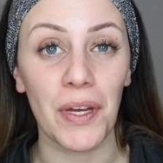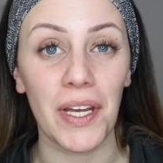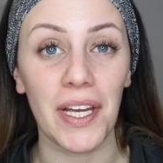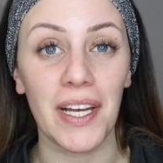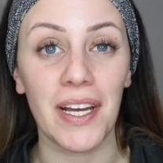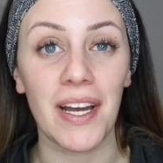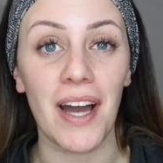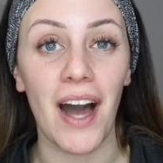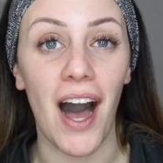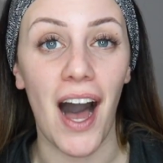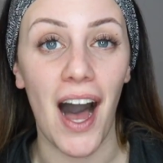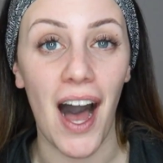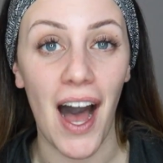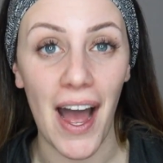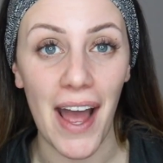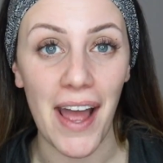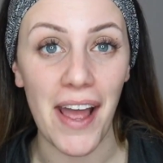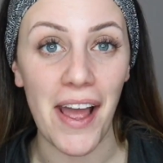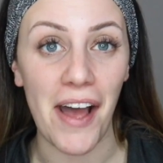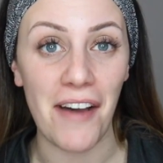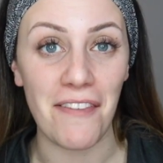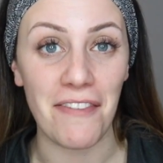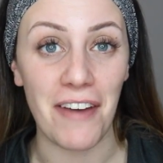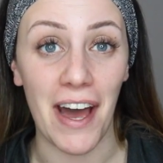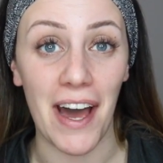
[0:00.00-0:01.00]
week. I
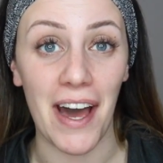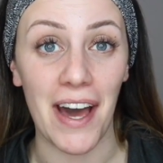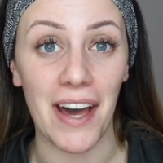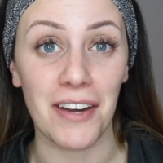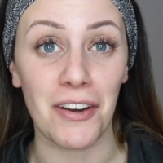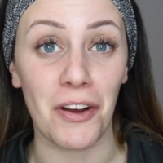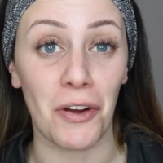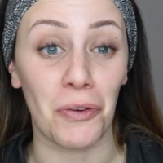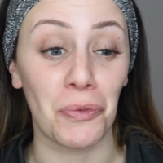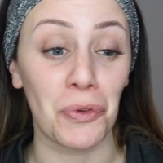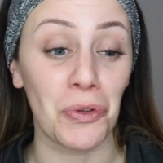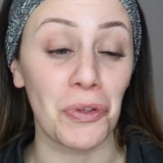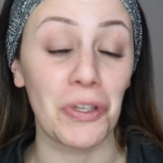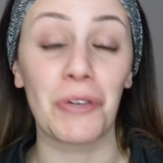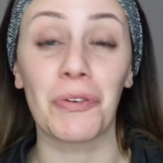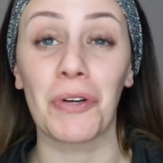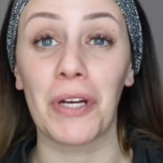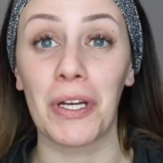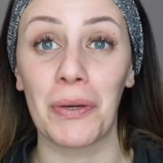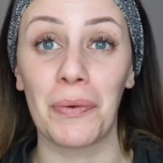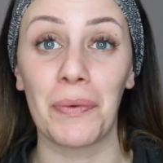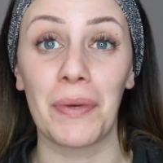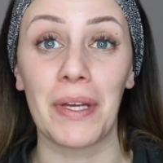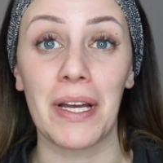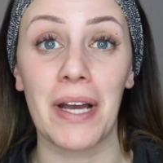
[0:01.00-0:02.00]
have had a really
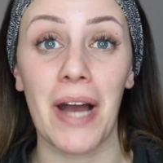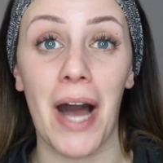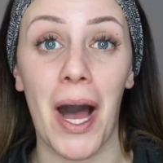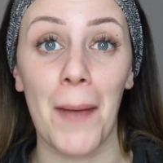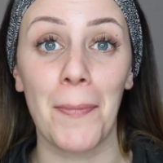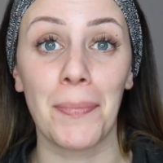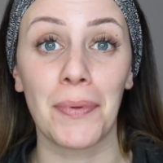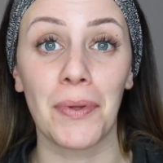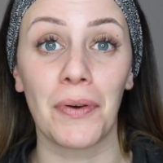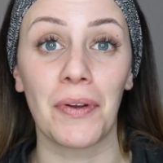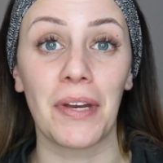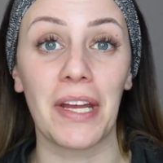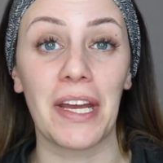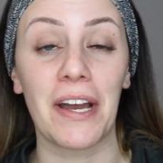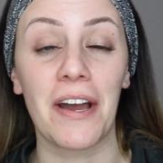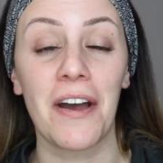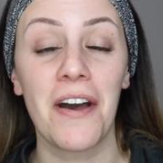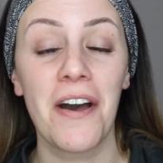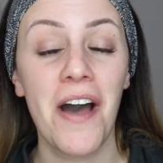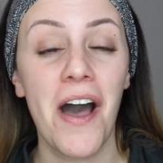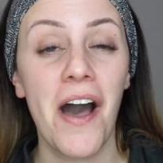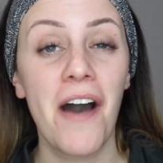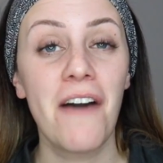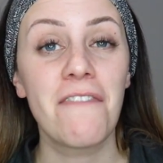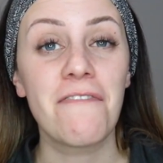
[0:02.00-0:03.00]
great week uploading
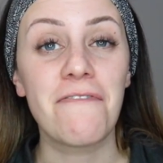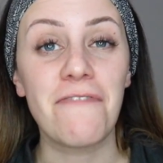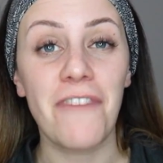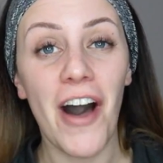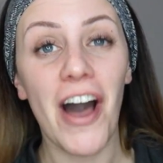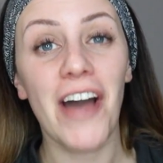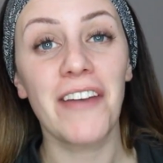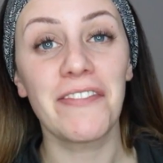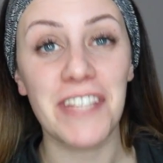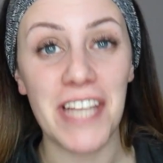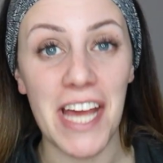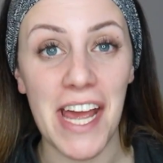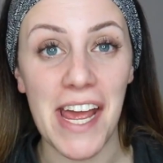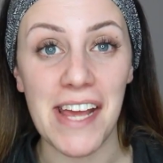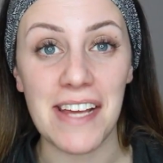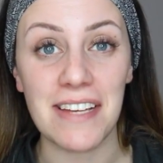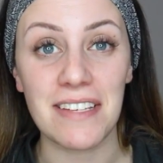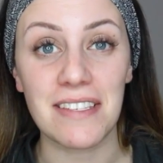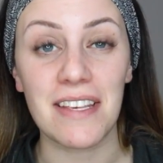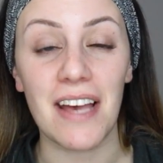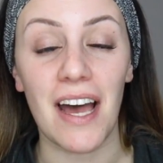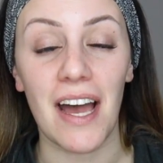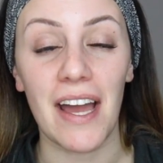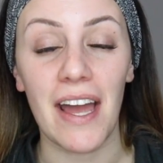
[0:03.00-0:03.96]
5 days.